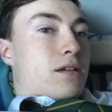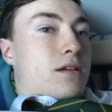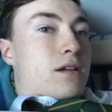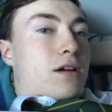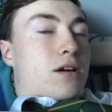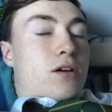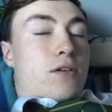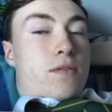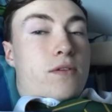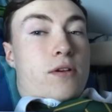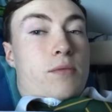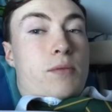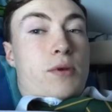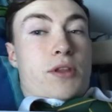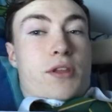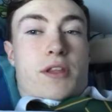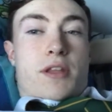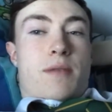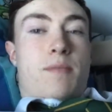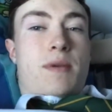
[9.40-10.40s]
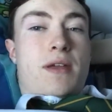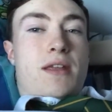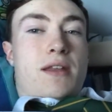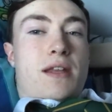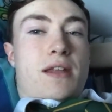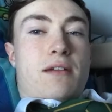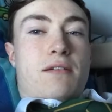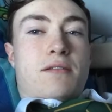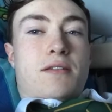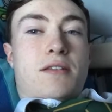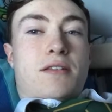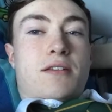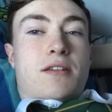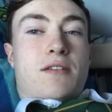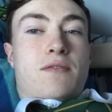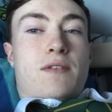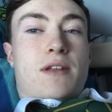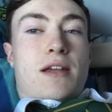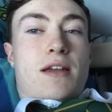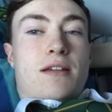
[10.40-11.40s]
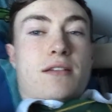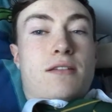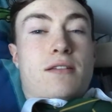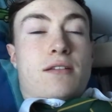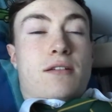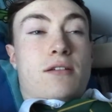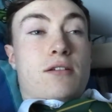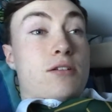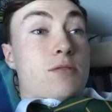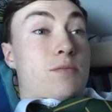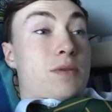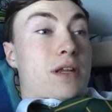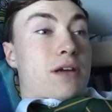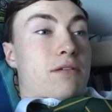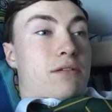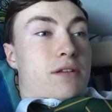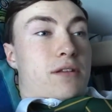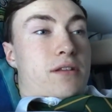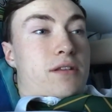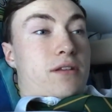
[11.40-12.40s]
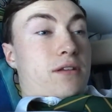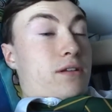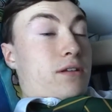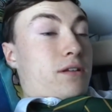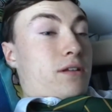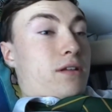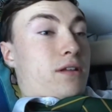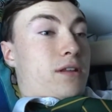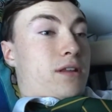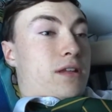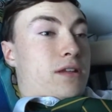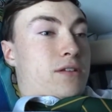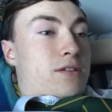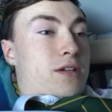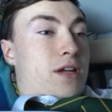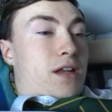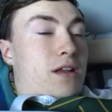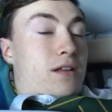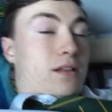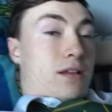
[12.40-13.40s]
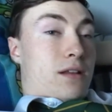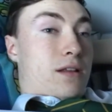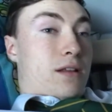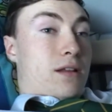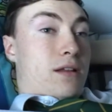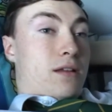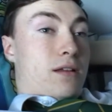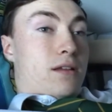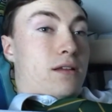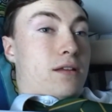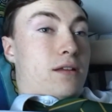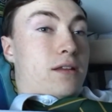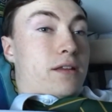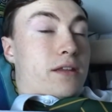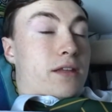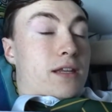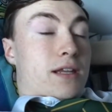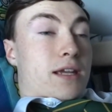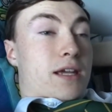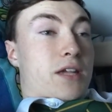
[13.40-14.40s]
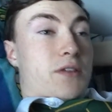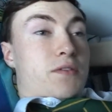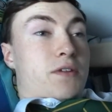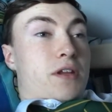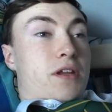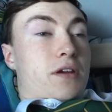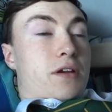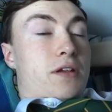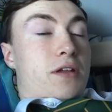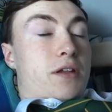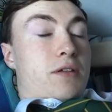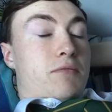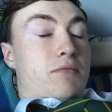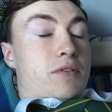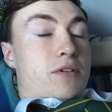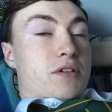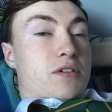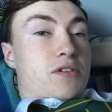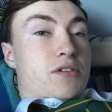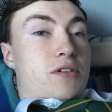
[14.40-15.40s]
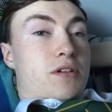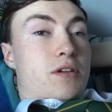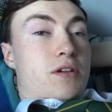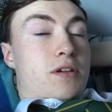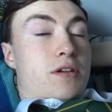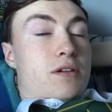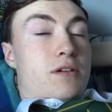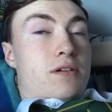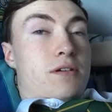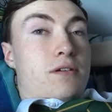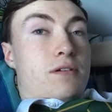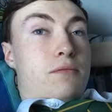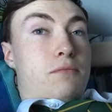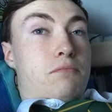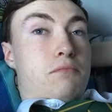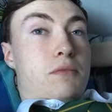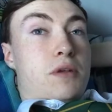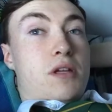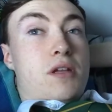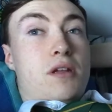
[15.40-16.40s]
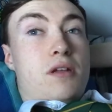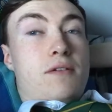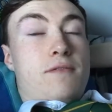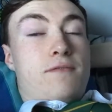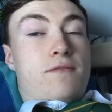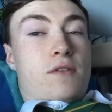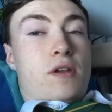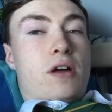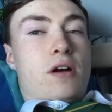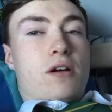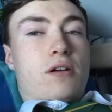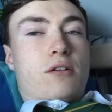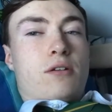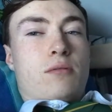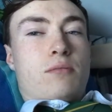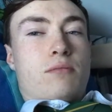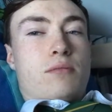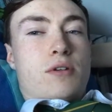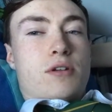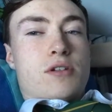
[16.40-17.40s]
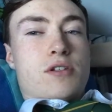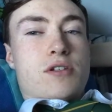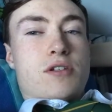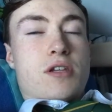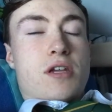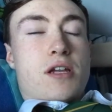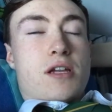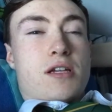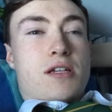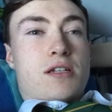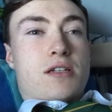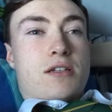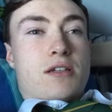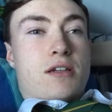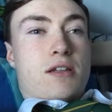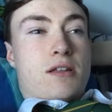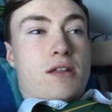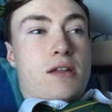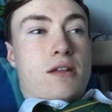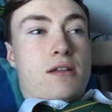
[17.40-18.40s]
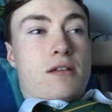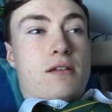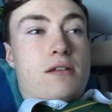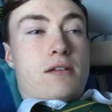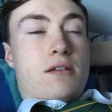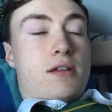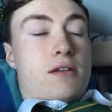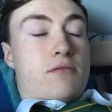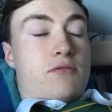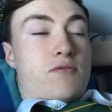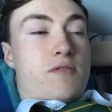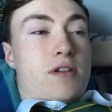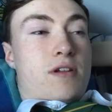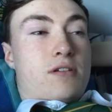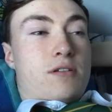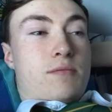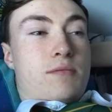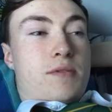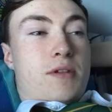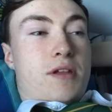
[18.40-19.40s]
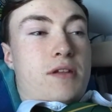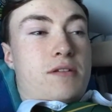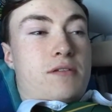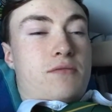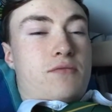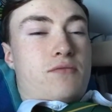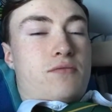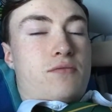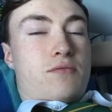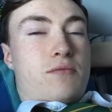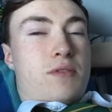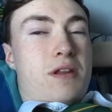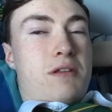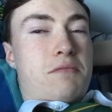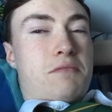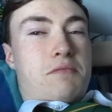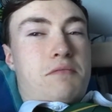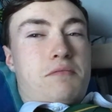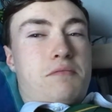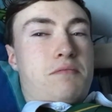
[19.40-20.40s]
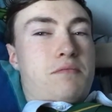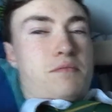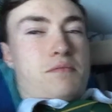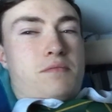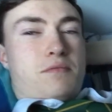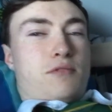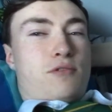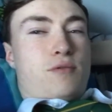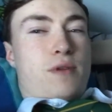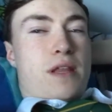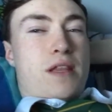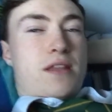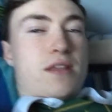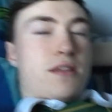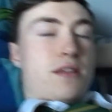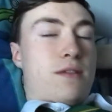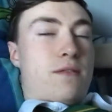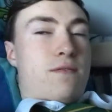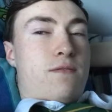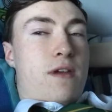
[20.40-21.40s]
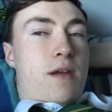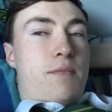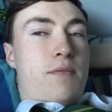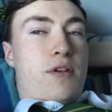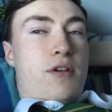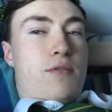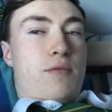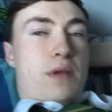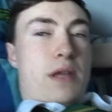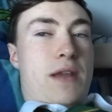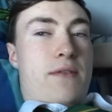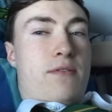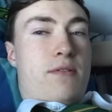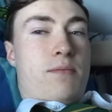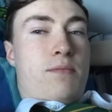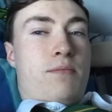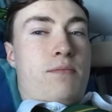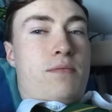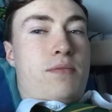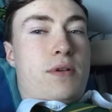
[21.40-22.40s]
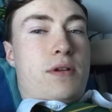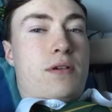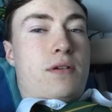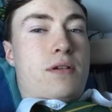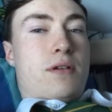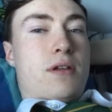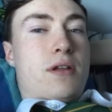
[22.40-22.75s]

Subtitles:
over a month and a bit now since I've last uploaded to this channel. The last video I did was vlog number 6, I think. Yeah, it was vlog number 6. It was around 20th of February or whatever. But